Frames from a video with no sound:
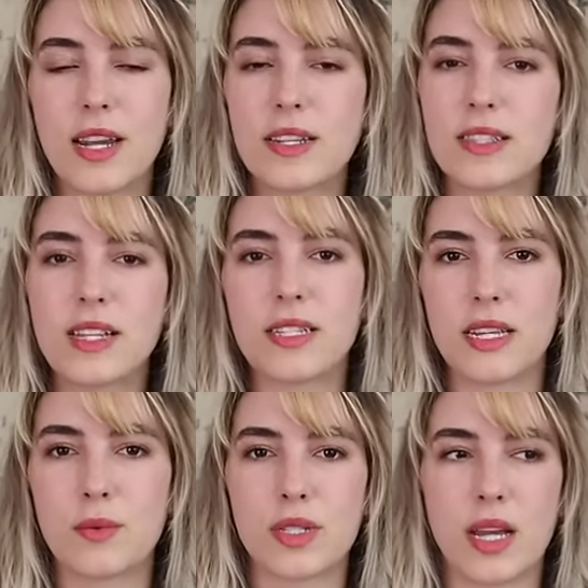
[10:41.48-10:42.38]
The next thing I
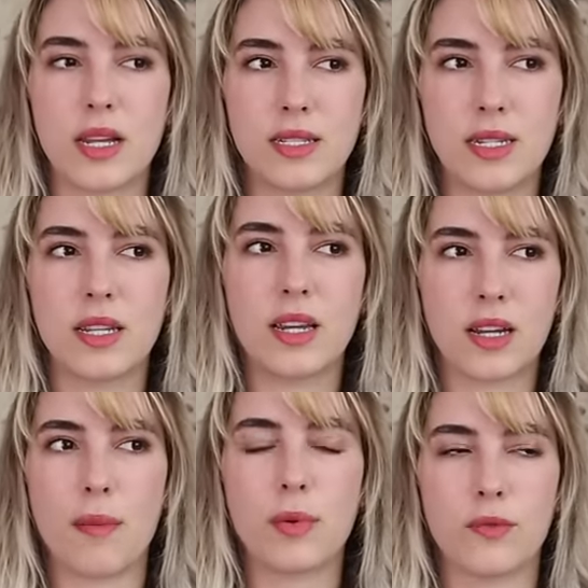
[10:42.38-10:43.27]
did was I did get a
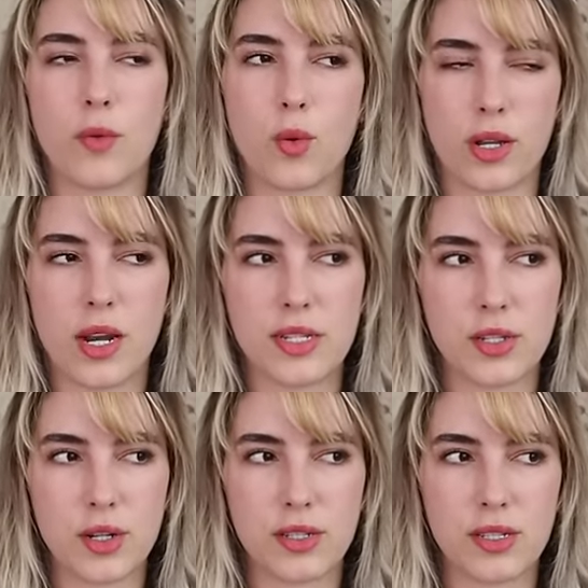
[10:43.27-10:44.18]
couple of
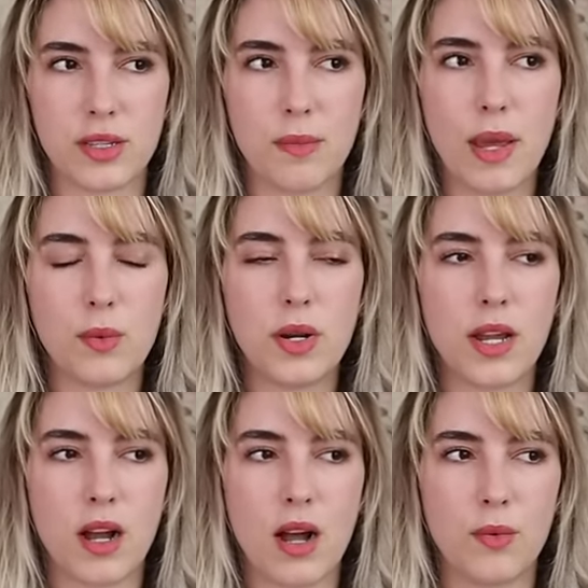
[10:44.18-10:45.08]
organizers. The main one
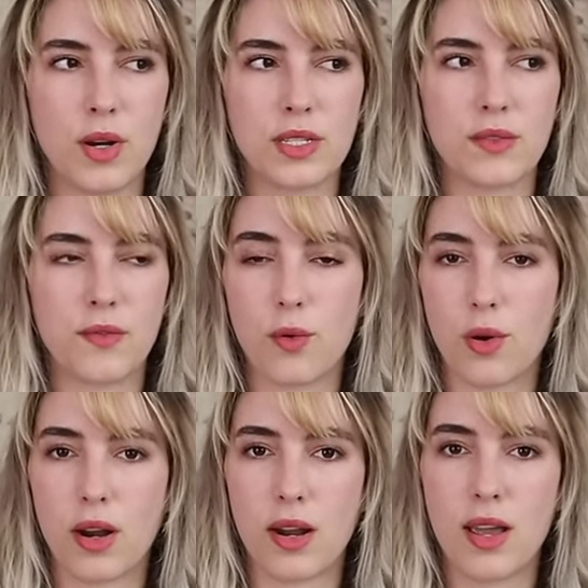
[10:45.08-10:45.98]
I got was
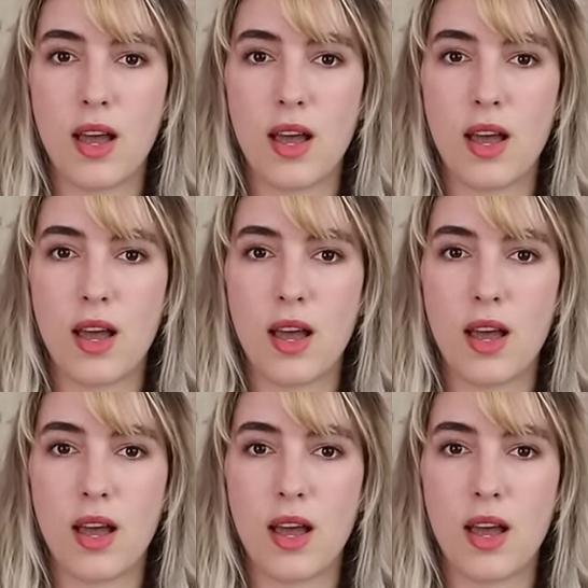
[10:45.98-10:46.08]
for